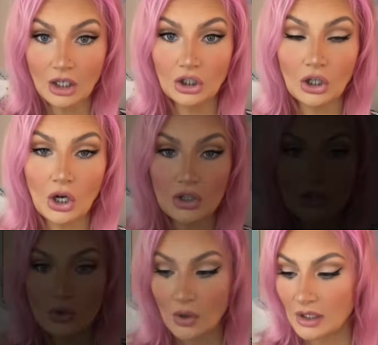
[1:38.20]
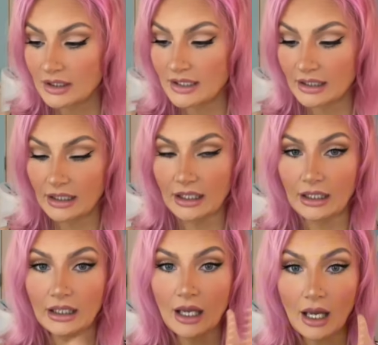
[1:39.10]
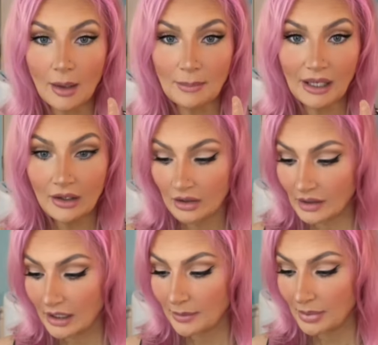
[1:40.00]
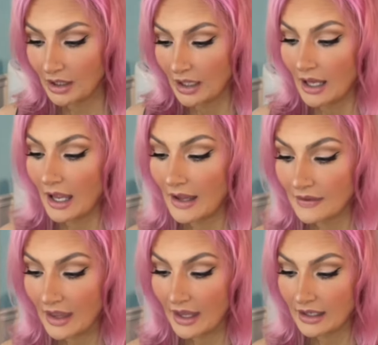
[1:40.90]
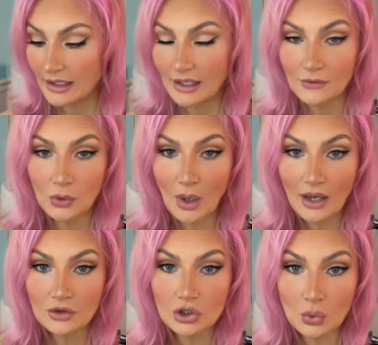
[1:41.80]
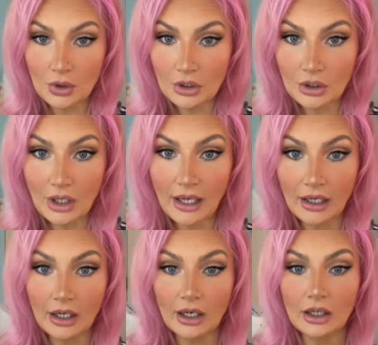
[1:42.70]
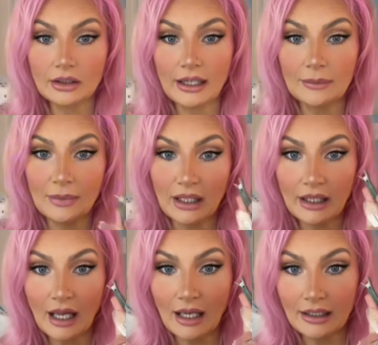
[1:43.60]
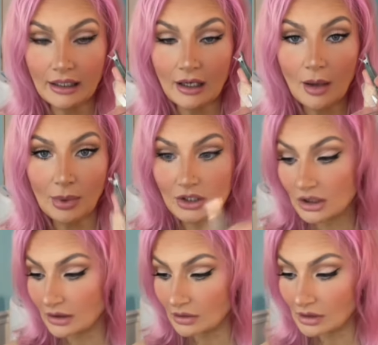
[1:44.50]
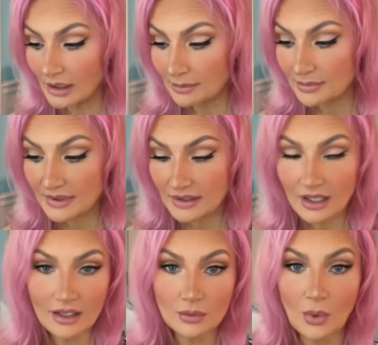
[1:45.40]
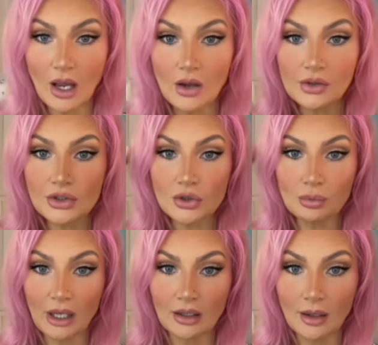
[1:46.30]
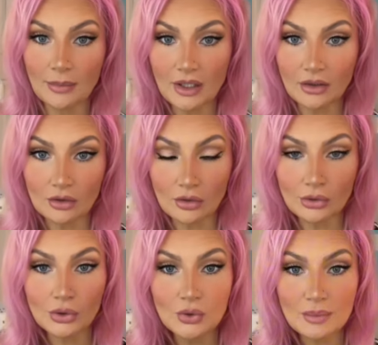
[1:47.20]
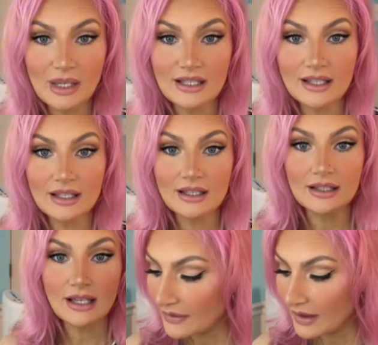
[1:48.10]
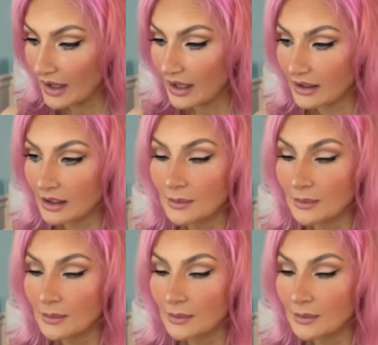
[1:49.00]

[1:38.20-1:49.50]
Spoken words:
you're also going to need a big clip. And then if you have shorter hair like me, I need a bunch of little clips as well to pin up the little loose pieces. And then